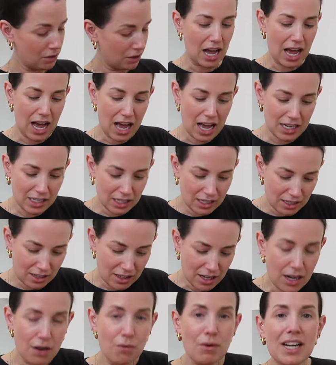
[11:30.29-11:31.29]
And
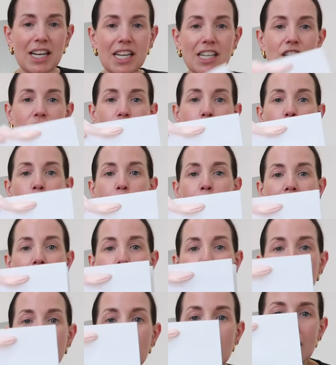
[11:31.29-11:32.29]
then I went into Oh My
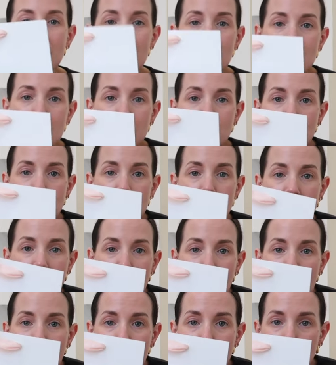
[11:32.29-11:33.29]
Cream.
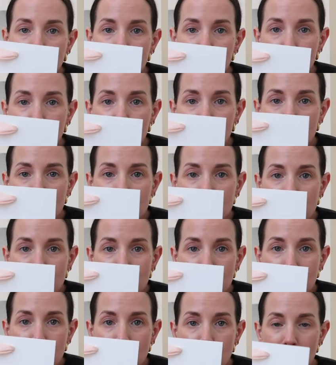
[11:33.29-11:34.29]
How cute is
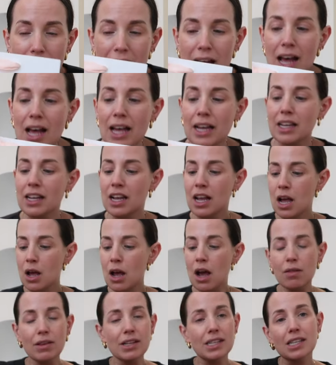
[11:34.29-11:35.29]
this little bag?
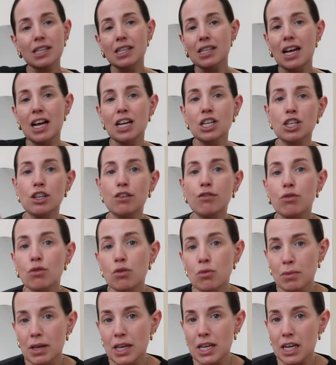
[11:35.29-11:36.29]
And this isn't actually
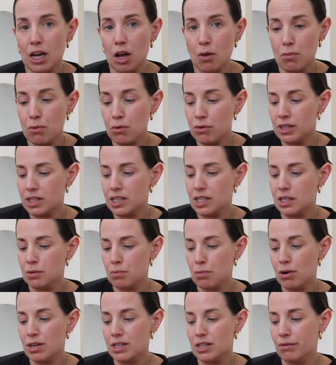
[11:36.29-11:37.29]
for me. I bought this as
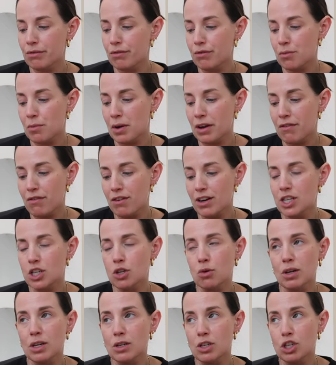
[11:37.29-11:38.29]
a present for my friend
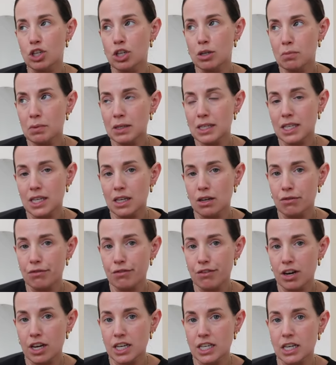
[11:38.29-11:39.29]
who I should be seeing on
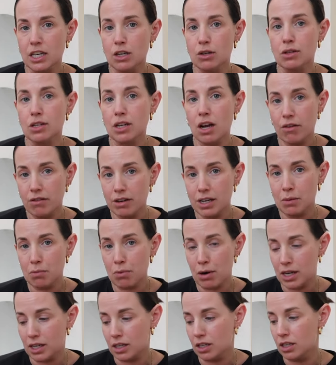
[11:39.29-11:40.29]
Friday, who's currently
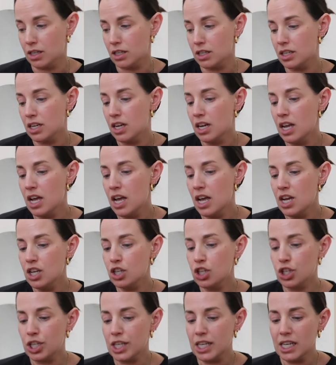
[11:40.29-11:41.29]
pregnant.
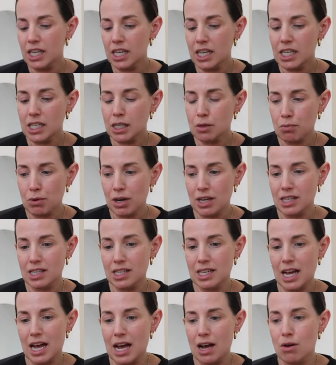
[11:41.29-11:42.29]
She
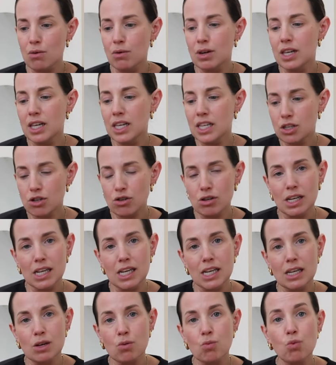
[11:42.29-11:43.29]
expressed how
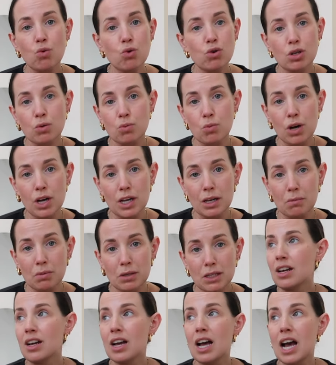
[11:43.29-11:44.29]
literally water
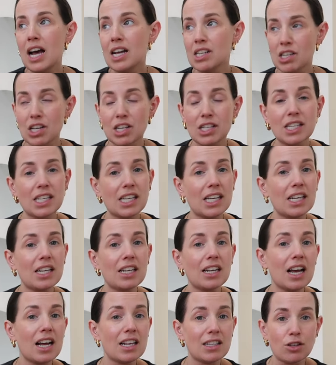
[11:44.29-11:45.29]
wipes and her
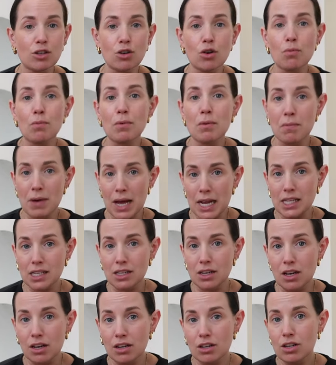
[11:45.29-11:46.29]
skin has not been
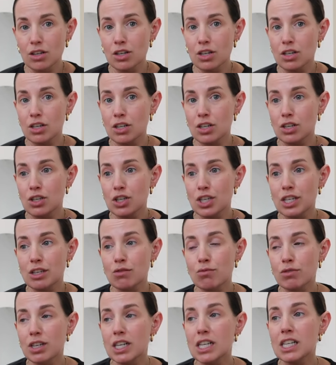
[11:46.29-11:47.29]
better.
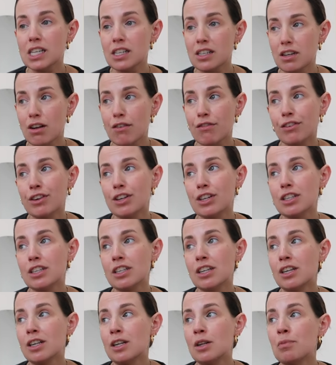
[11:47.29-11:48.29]
She's really suffered
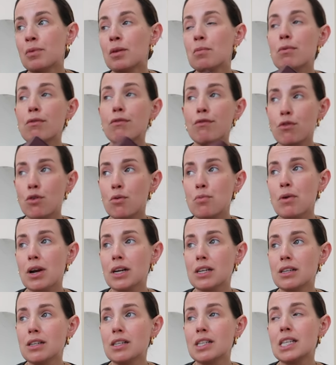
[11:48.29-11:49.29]
before
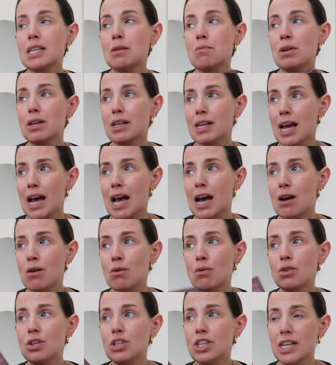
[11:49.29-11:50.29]
pregnancy, but
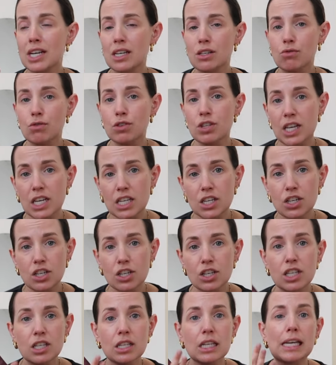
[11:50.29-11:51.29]
now she has
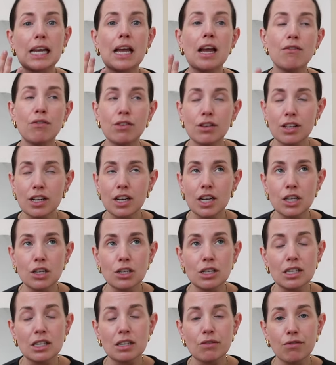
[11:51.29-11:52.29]
rosacea. She's like, everything I
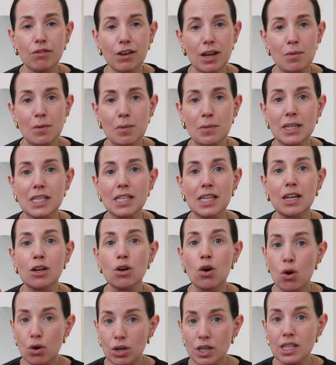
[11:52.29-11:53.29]
use is inflaming my skin.
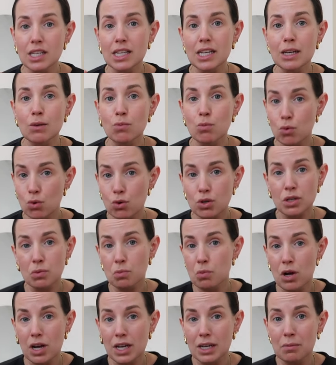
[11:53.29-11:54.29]
Honestly, water
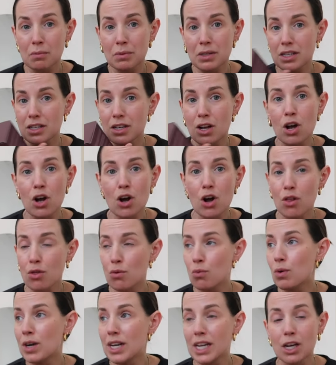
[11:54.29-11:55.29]
wipes
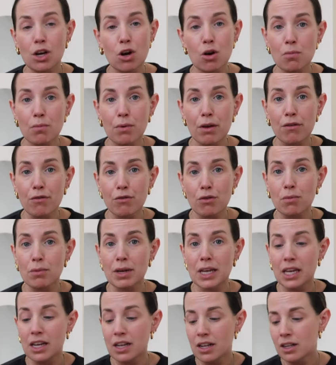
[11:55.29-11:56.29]
are the winning combo for
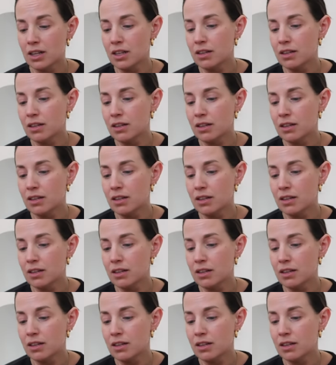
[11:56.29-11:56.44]
me.